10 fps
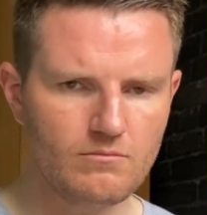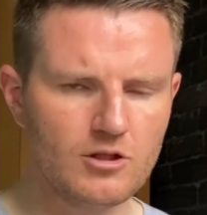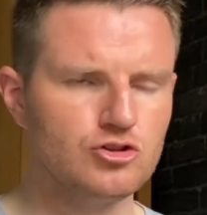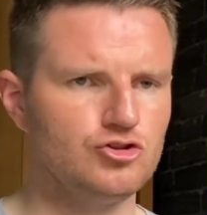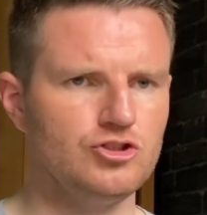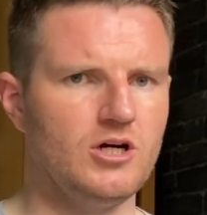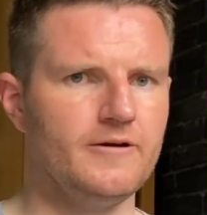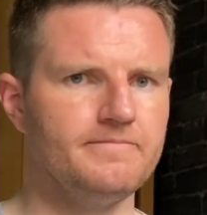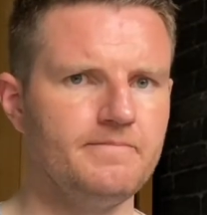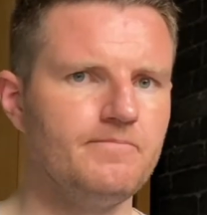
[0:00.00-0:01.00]
Stiuireadair.
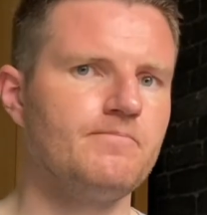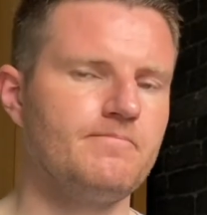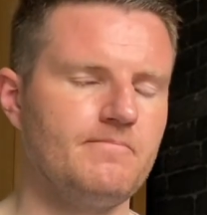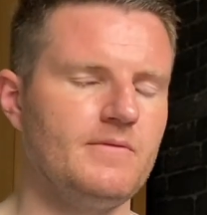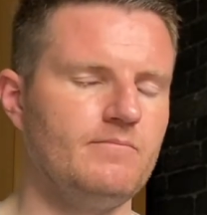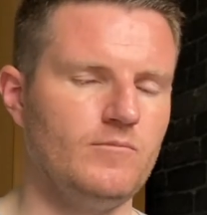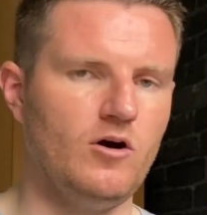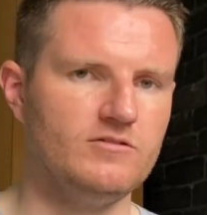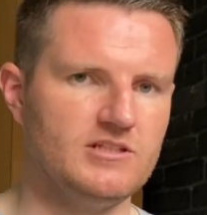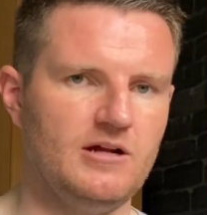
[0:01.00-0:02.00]

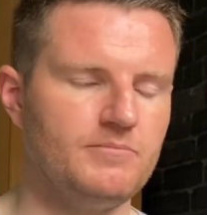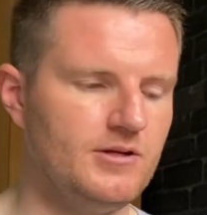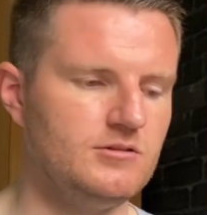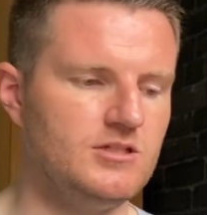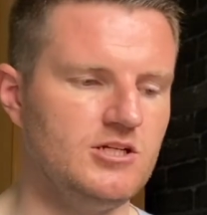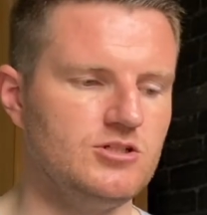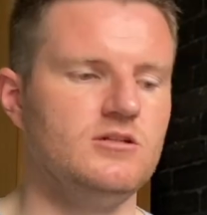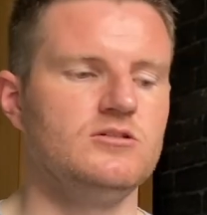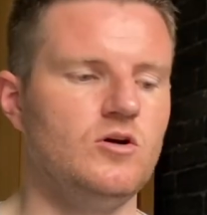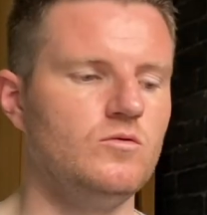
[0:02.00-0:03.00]
Obviously that pronunciation
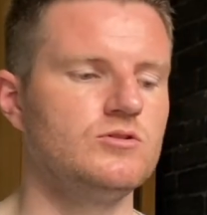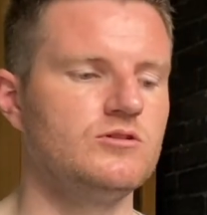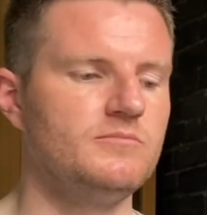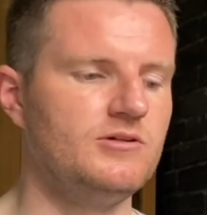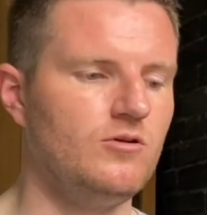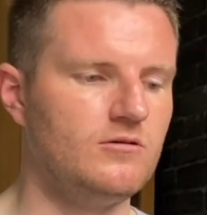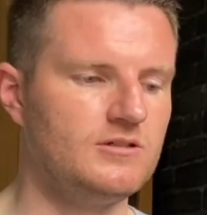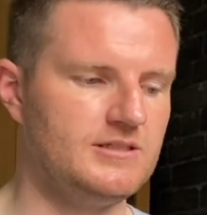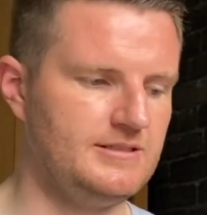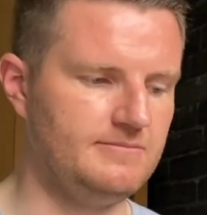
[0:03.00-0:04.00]
is always going to be wrong
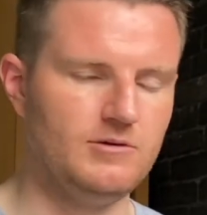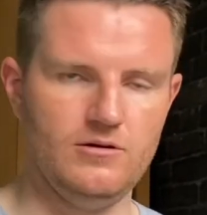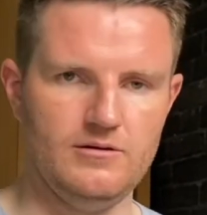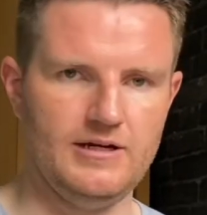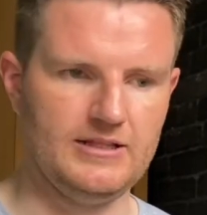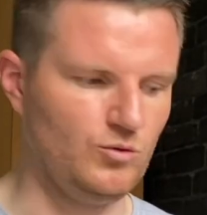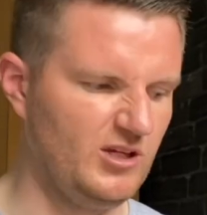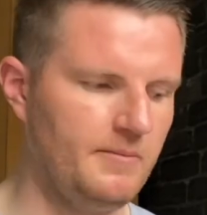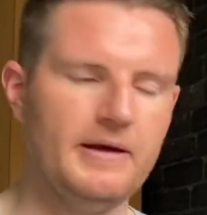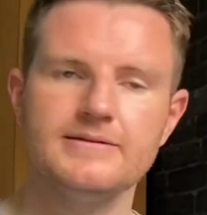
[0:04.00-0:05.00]
because I don't
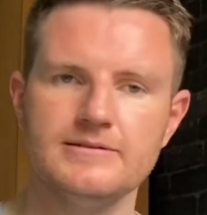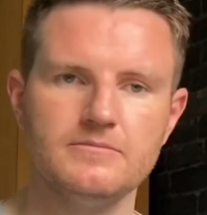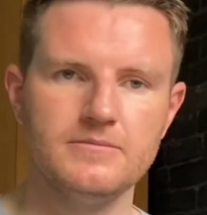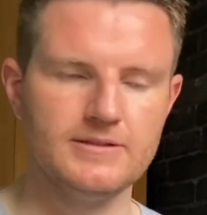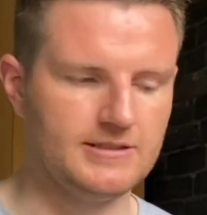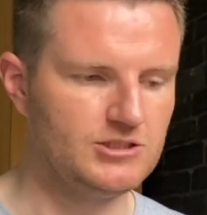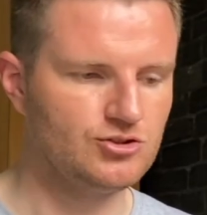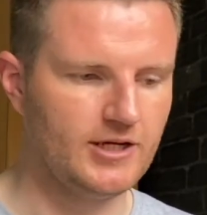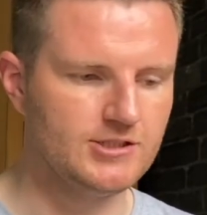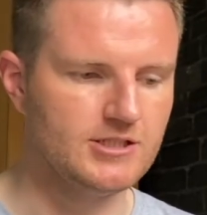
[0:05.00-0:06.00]
commit to them. I just
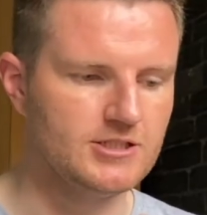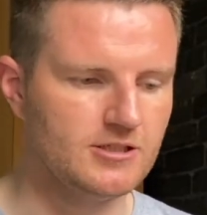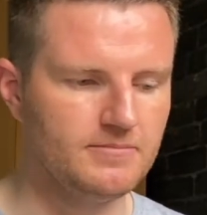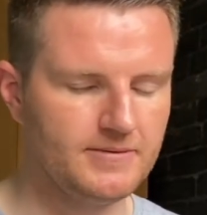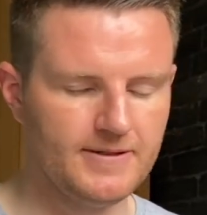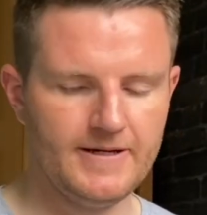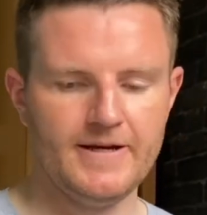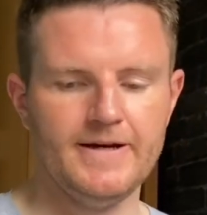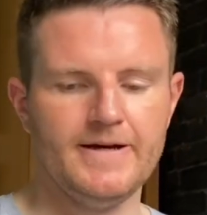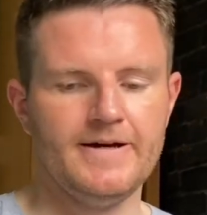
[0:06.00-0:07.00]
try and change it up.
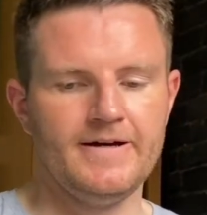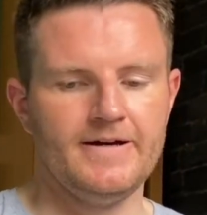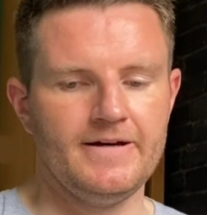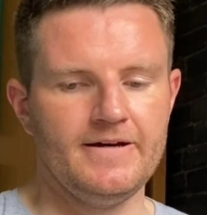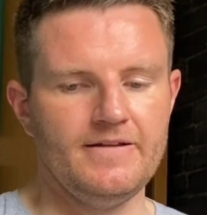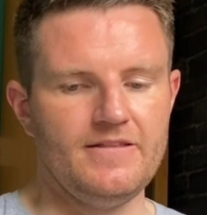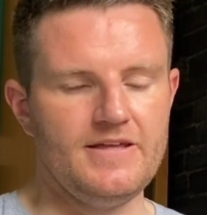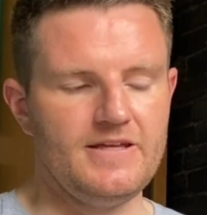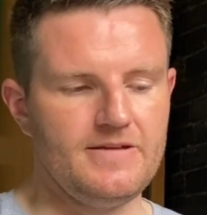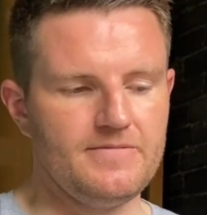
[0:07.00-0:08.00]

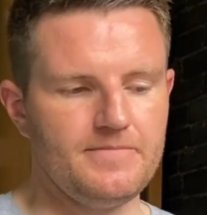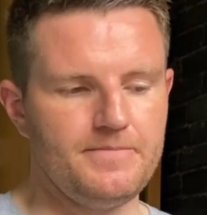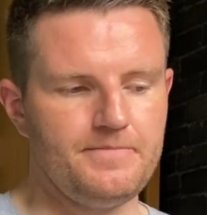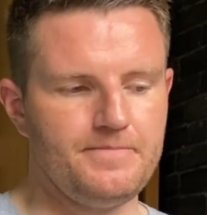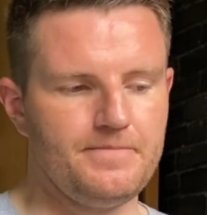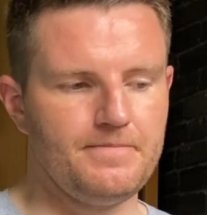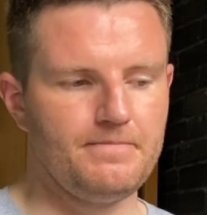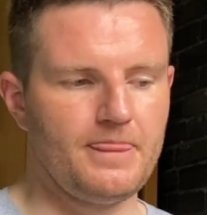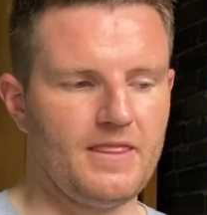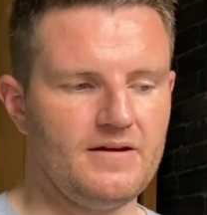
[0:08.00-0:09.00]
The
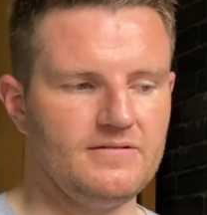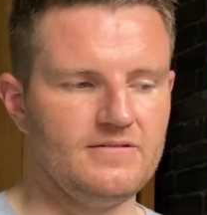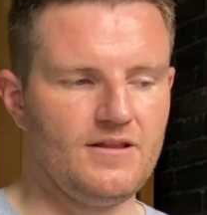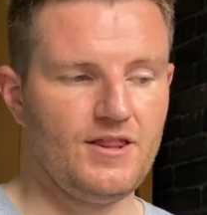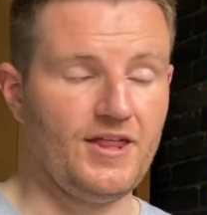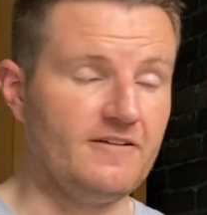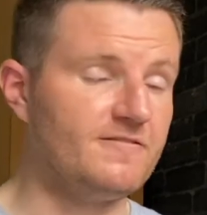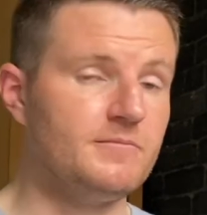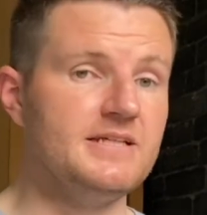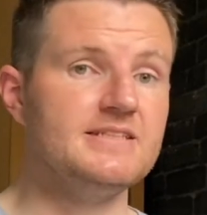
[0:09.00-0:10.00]
thing for
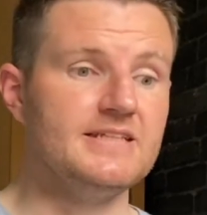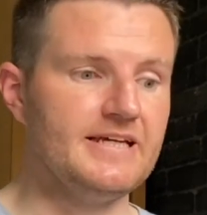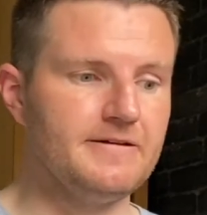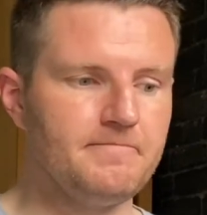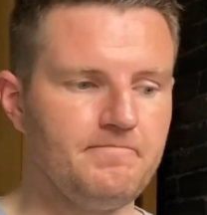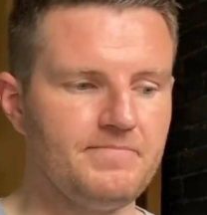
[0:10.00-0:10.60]
me today,